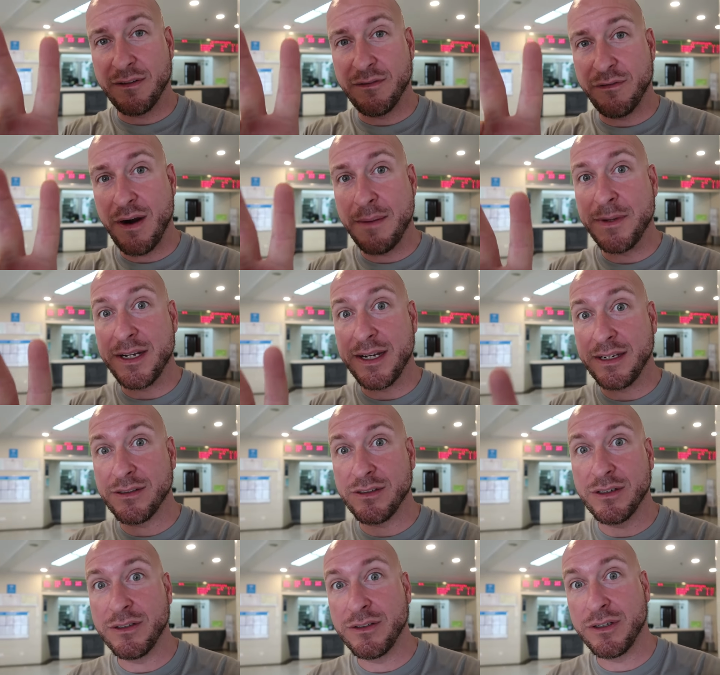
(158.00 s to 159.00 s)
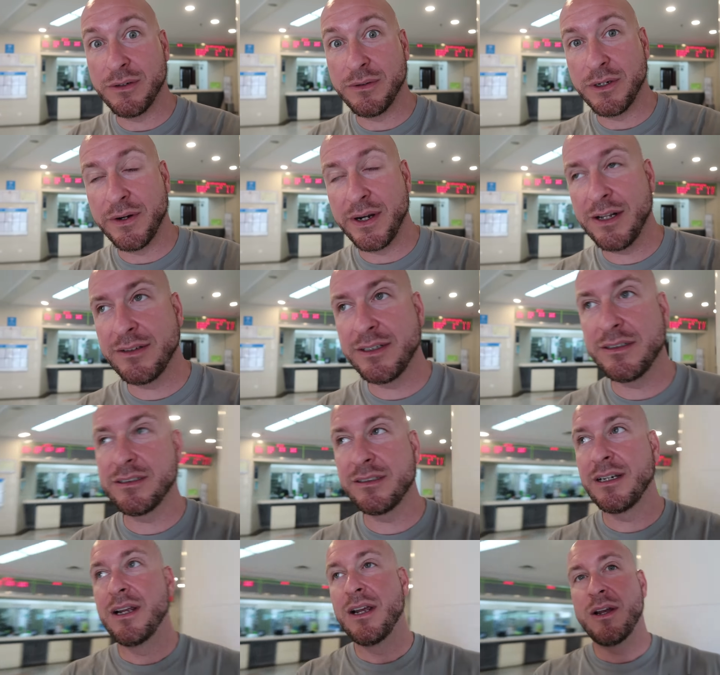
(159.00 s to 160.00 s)
of remedies to your
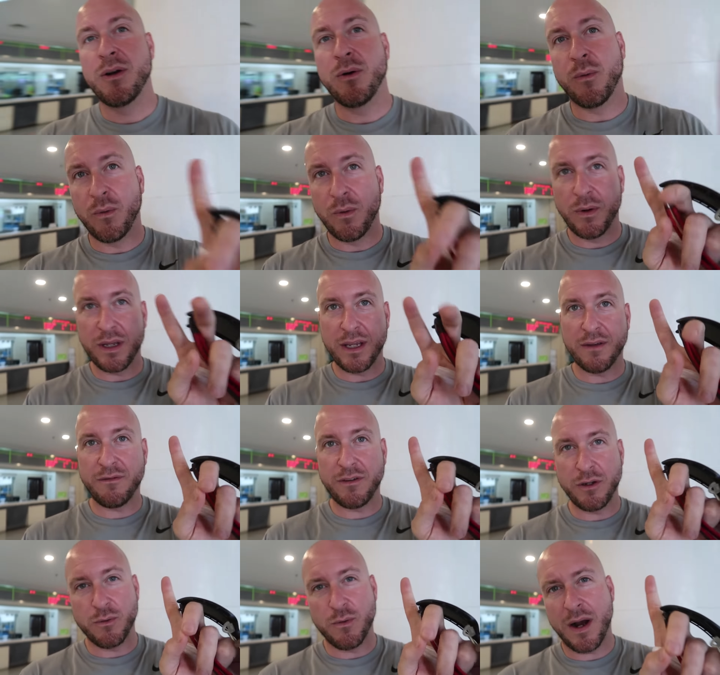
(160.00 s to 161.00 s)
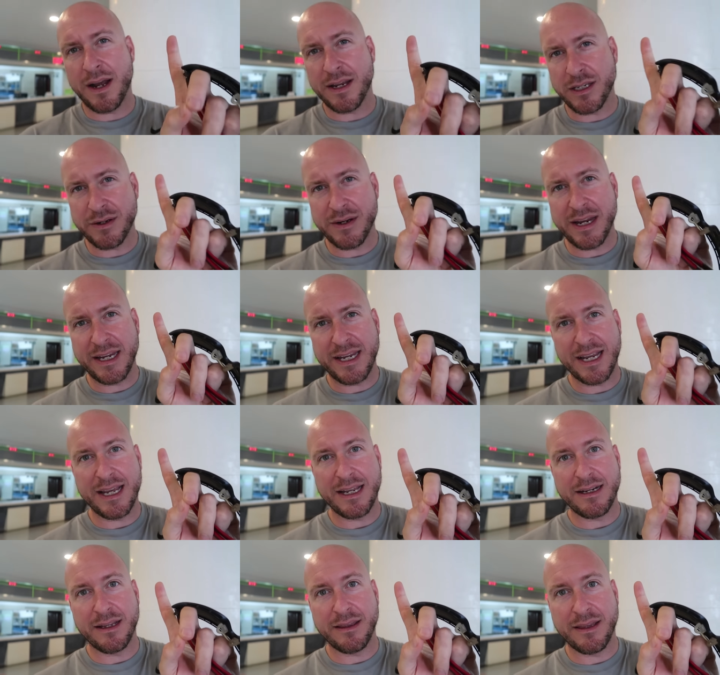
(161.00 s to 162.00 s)
illness. If you want, you can
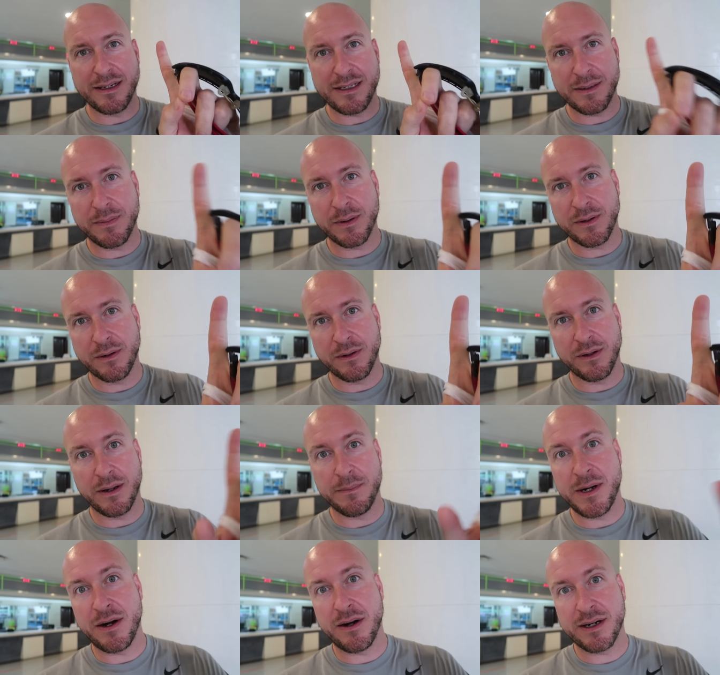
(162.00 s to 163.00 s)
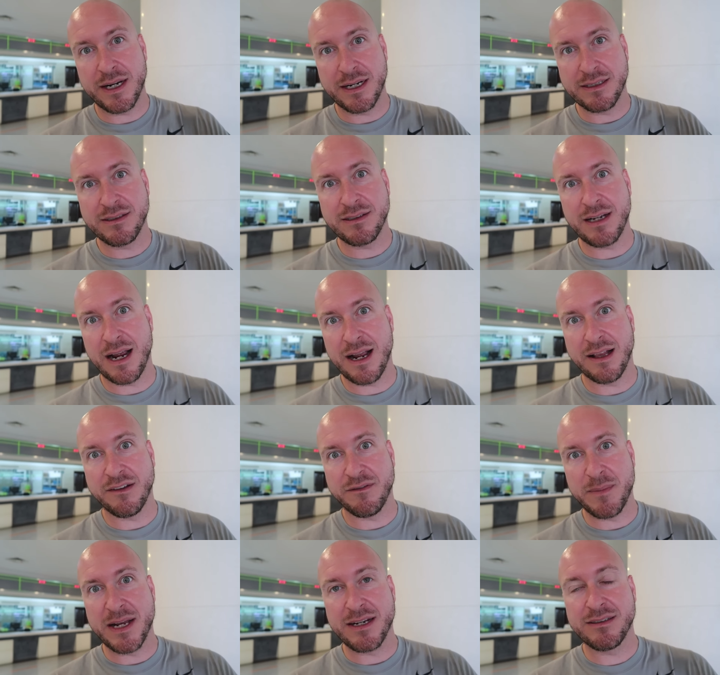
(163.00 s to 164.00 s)
get the typical American style
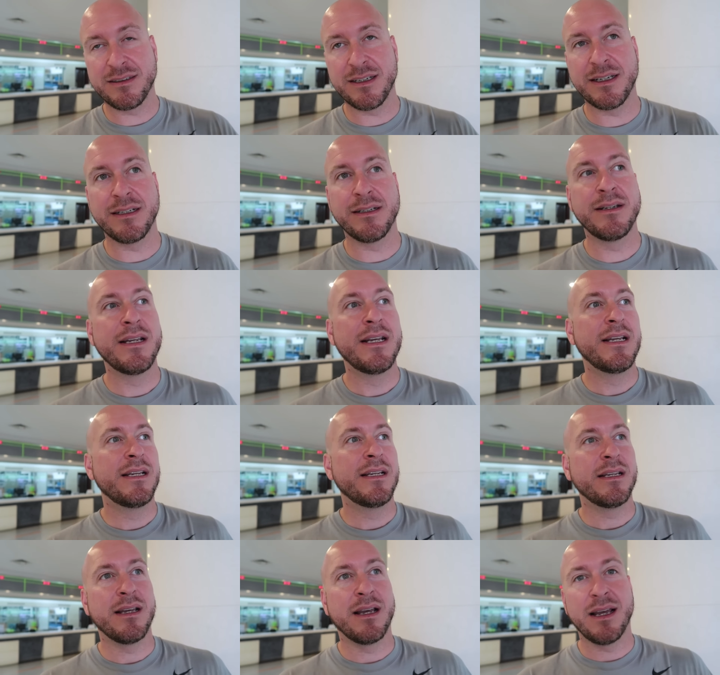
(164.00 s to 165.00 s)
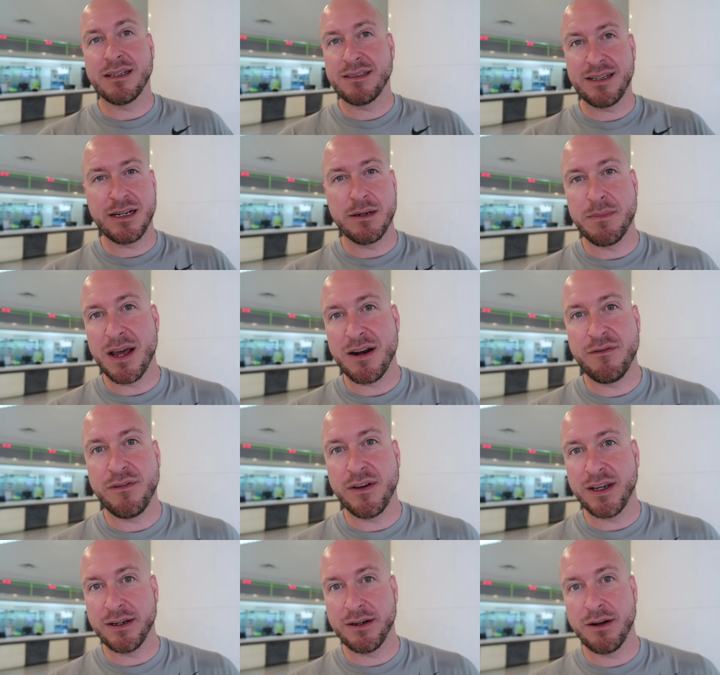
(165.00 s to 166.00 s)
of medicine,
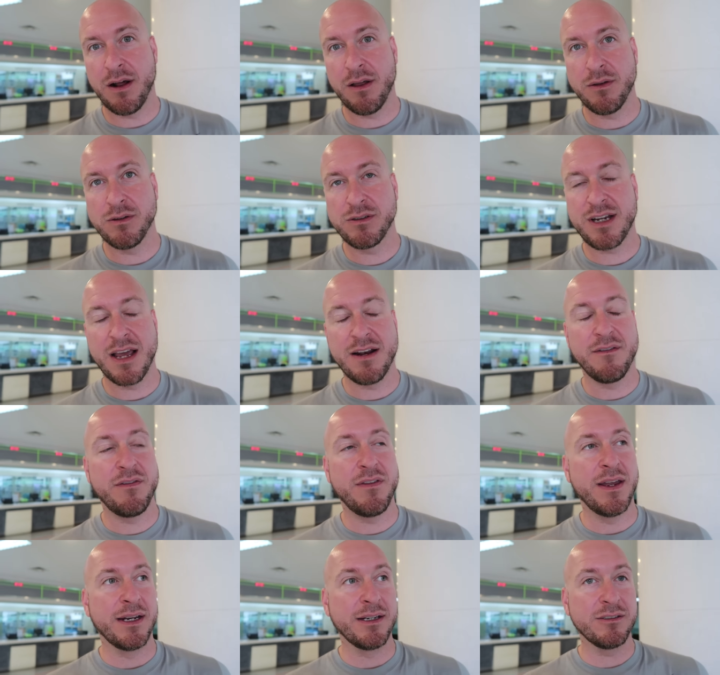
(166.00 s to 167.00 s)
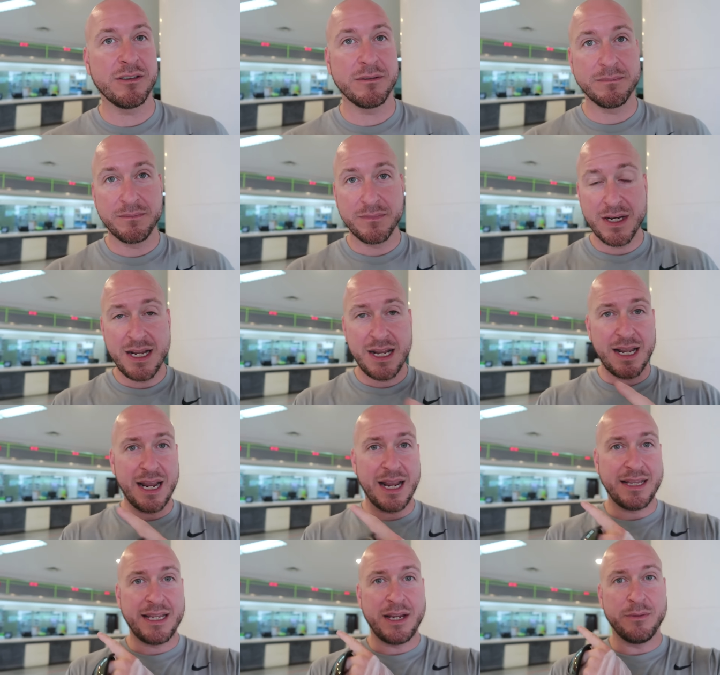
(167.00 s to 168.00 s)
acetaminophen and all those kind of things,
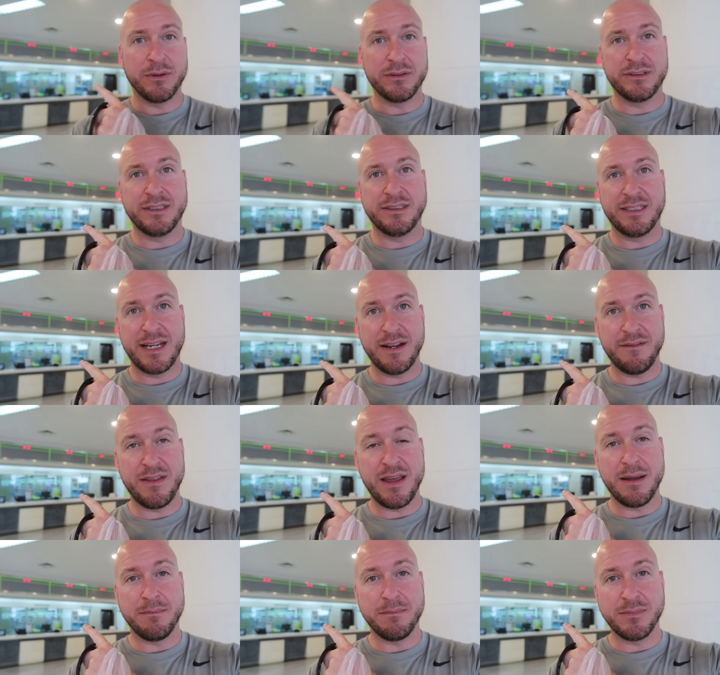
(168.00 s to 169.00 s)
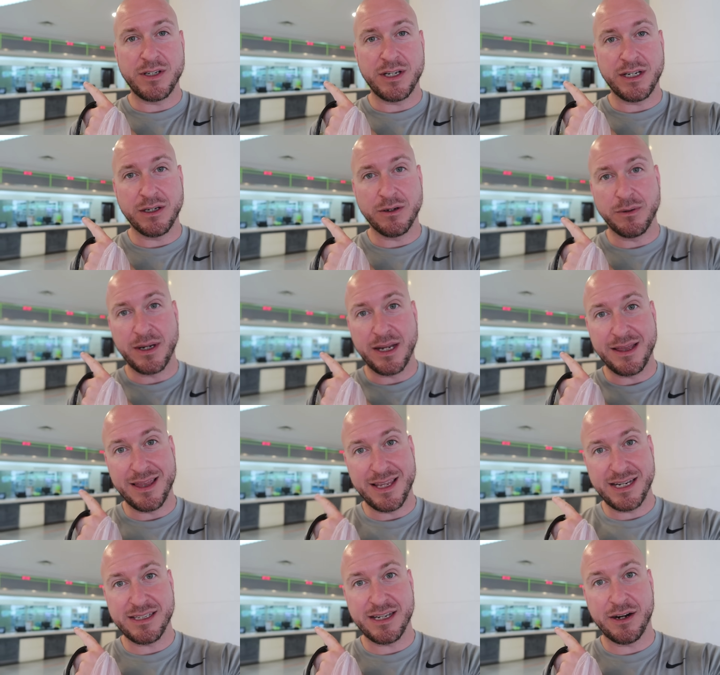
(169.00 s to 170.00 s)
and they will give them to you
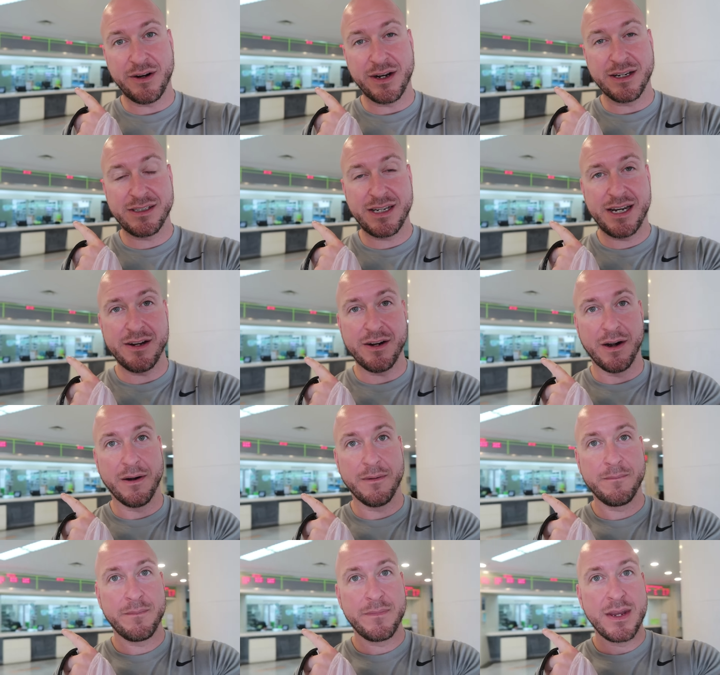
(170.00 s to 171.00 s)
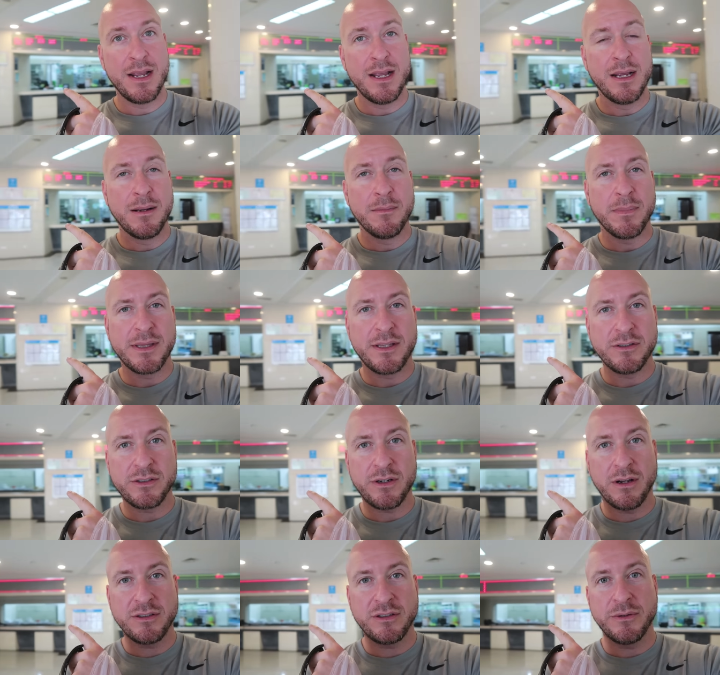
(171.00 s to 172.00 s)
in these areas here. But
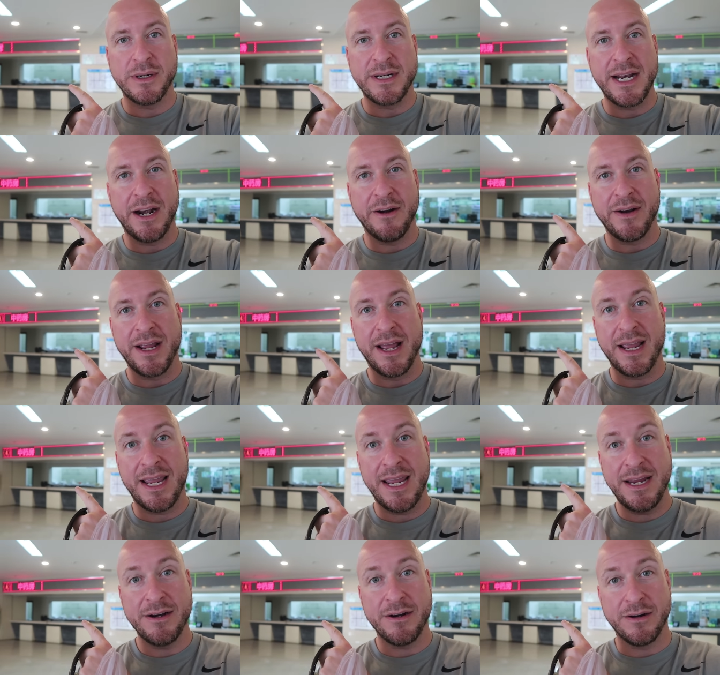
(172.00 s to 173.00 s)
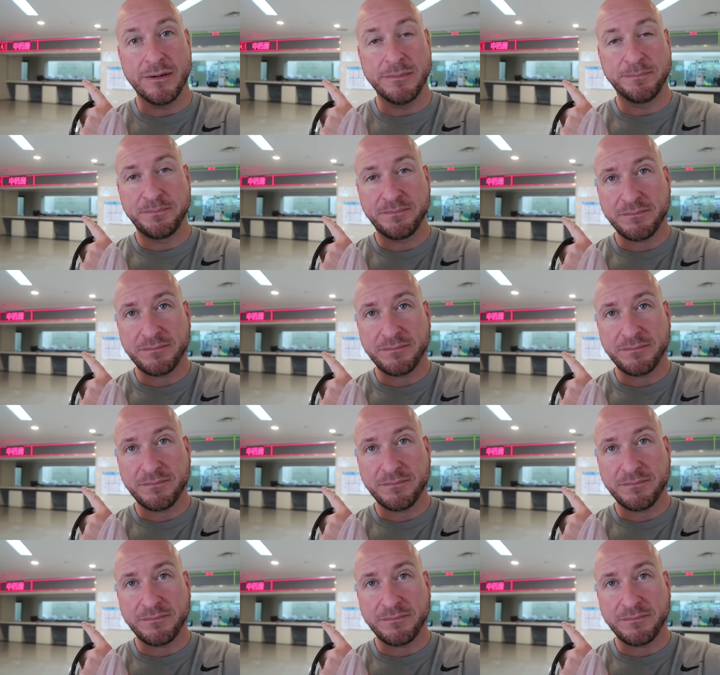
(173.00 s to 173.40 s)
there's also an area here